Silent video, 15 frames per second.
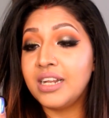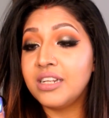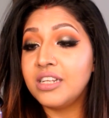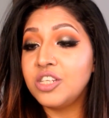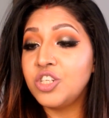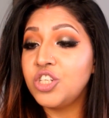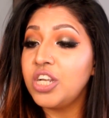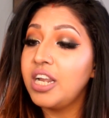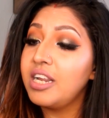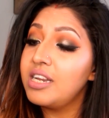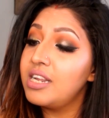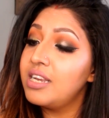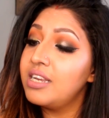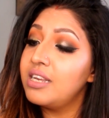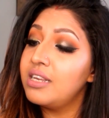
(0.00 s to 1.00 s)
and the
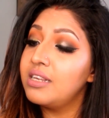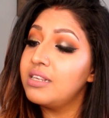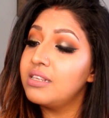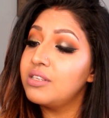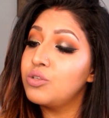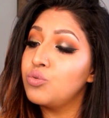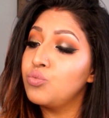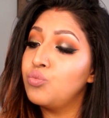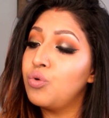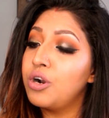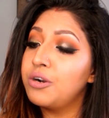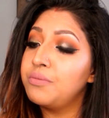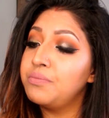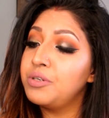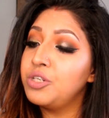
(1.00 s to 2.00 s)
shade is
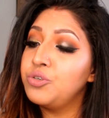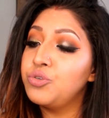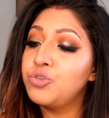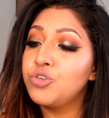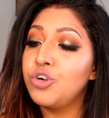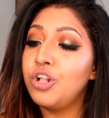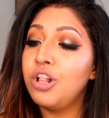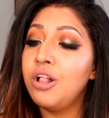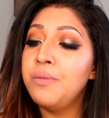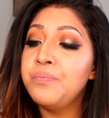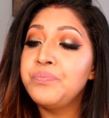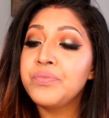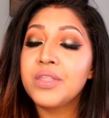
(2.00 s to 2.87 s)
Warm Neutral.